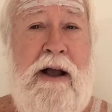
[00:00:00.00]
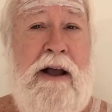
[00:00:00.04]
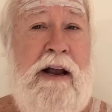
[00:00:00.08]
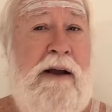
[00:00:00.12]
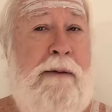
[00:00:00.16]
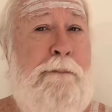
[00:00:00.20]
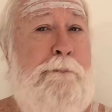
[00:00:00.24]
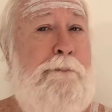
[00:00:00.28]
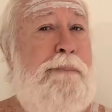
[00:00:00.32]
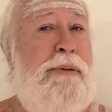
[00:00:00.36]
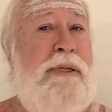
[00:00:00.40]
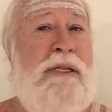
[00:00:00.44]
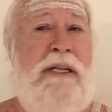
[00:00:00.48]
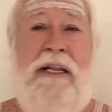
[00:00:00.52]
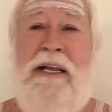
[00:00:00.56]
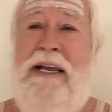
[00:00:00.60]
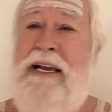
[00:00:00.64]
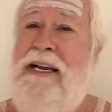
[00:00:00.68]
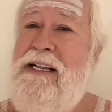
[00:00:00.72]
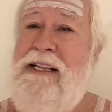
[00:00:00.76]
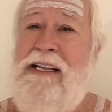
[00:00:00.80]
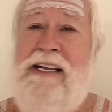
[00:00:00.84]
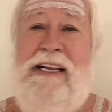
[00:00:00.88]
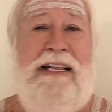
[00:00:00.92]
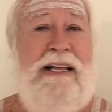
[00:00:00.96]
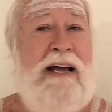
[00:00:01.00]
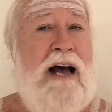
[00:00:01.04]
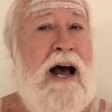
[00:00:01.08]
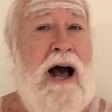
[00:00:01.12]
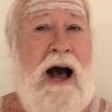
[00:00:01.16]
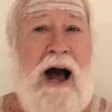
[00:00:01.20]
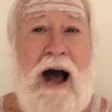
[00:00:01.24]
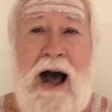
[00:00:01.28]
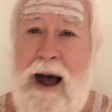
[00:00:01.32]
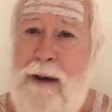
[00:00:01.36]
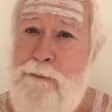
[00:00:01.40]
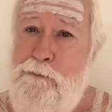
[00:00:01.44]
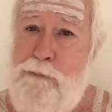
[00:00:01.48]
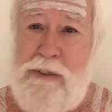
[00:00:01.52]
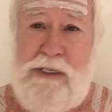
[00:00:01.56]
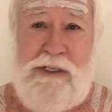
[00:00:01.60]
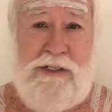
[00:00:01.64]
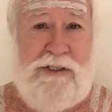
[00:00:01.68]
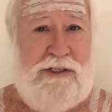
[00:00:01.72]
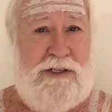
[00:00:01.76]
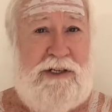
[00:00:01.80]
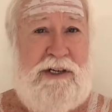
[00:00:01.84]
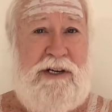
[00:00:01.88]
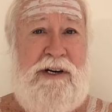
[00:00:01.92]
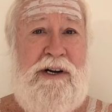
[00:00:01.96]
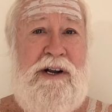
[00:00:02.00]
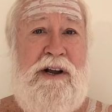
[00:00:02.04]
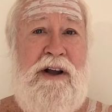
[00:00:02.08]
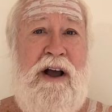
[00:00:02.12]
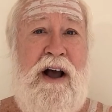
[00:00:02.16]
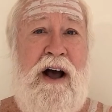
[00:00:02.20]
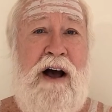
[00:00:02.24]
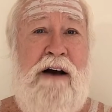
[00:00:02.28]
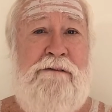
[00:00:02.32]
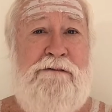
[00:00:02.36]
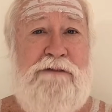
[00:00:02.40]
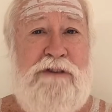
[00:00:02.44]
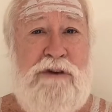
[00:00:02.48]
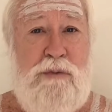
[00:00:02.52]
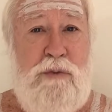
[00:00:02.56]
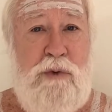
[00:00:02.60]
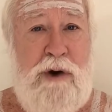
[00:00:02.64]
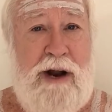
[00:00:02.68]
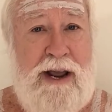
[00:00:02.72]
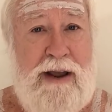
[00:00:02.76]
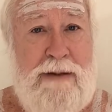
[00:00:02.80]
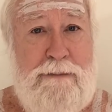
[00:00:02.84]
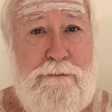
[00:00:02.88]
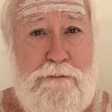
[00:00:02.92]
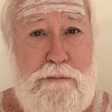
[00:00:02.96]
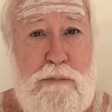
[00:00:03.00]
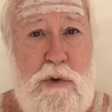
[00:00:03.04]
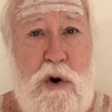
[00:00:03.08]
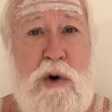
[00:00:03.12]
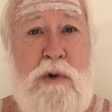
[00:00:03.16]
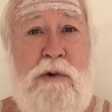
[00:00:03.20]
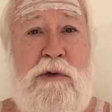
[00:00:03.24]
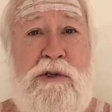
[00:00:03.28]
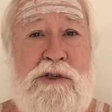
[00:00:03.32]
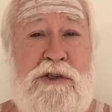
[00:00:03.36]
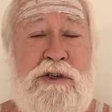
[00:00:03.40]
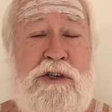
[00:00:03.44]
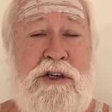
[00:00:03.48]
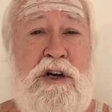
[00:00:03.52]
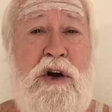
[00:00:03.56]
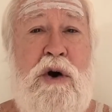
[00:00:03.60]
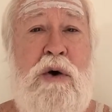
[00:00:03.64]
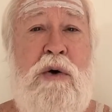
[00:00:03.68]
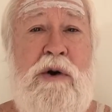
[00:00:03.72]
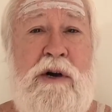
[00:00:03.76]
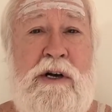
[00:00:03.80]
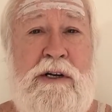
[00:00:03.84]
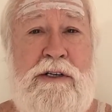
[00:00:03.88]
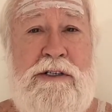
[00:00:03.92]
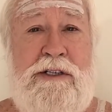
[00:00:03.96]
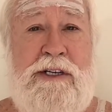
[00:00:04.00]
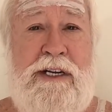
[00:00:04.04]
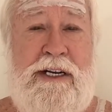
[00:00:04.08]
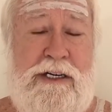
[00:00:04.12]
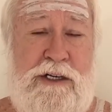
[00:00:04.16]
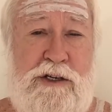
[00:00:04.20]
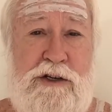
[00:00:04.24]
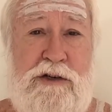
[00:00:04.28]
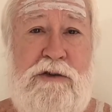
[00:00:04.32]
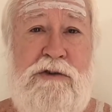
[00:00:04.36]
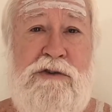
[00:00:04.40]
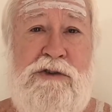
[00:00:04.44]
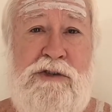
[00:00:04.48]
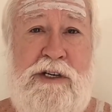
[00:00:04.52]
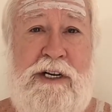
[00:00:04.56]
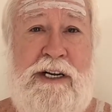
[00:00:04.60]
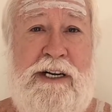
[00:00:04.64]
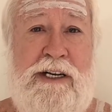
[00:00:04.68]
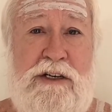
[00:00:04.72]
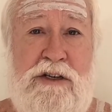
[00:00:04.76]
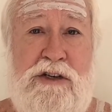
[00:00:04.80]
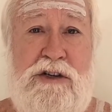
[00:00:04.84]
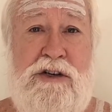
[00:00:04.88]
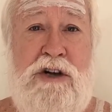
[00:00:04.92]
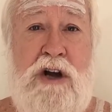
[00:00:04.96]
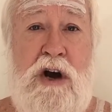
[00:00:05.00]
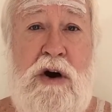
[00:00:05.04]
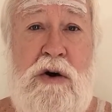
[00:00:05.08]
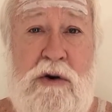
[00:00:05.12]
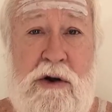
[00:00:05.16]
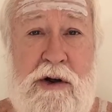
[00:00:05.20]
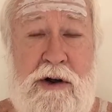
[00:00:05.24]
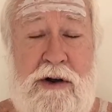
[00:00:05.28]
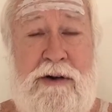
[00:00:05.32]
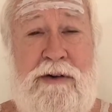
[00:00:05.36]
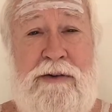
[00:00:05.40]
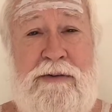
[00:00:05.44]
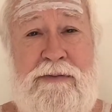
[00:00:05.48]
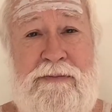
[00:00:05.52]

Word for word: Completely the opposite of the way most yoga teachers teach yoga.